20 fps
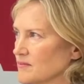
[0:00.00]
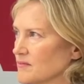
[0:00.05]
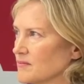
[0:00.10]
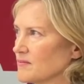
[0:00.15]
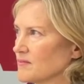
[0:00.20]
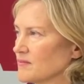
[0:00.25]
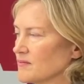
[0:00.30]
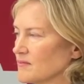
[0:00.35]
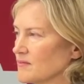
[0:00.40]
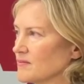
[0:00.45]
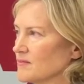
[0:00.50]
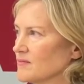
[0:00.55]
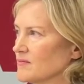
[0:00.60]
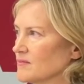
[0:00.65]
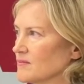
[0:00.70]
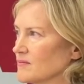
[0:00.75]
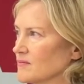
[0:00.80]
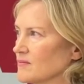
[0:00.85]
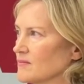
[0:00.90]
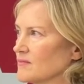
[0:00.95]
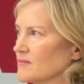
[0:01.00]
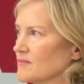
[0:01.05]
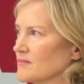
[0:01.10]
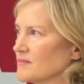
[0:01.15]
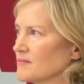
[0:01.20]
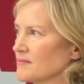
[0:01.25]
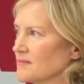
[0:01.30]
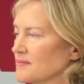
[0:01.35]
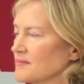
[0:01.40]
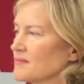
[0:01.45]

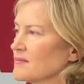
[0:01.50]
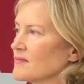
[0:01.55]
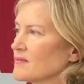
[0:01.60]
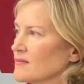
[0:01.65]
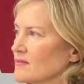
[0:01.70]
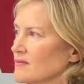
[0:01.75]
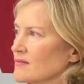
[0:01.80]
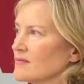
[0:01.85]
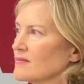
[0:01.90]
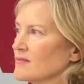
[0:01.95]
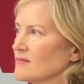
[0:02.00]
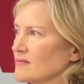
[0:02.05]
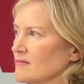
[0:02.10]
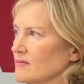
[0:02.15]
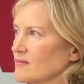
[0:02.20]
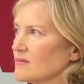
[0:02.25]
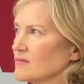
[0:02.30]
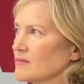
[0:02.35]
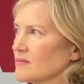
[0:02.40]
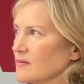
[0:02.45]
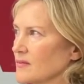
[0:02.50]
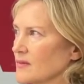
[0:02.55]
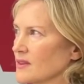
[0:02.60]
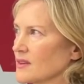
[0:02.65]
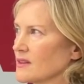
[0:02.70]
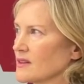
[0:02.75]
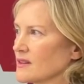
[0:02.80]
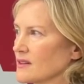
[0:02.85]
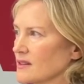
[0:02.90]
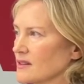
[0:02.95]

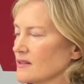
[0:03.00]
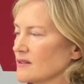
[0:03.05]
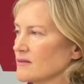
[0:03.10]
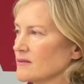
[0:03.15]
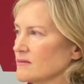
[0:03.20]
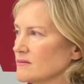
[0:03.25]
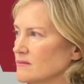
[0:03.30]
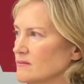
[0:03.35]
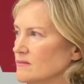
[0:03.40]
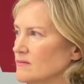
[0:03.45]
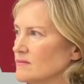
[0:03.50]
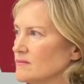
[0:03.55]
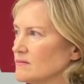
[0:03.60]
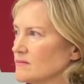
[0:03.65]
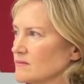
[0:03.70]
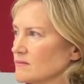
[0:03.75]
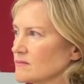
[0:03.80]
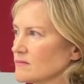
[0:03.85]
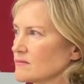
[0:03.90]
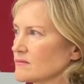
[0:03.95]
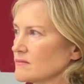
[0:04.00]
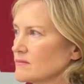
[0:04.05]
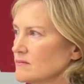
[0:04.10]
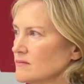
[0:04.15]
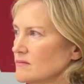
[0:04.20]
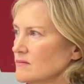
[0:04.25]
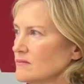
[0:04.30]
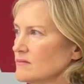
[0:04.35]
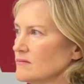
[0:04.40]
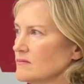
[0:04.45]

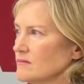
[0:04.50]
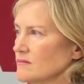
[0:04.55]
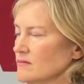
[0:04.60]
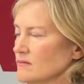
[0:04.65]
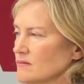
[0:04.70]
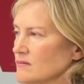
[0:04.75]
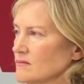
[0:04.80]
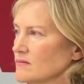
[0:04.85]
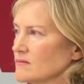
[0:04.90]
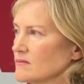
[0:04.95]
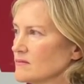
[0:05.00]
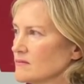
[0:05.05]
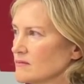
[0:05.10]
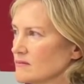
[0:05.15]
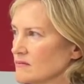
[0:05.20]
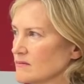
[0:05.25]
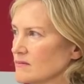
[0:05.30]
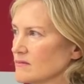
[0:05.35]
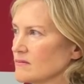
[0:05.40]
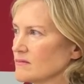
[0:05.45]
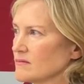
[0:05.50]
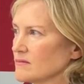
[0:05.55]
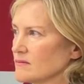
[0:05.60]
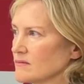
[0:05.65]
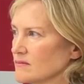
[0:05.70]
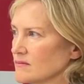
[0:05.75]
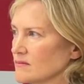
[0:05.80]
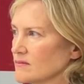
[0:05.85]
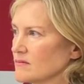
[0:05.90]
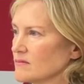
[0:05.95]

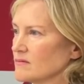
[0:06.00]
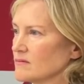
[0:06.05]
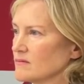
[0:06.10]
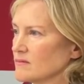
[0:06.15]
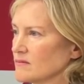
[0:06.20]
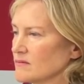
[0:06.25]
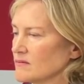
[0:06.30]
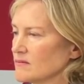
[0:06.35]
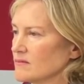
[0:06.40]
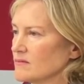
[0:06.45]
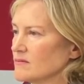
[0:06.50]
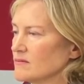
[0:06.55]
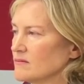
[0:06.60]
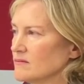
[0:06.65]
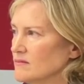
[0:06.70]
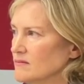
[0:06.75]
No words are spoken by the person on screen.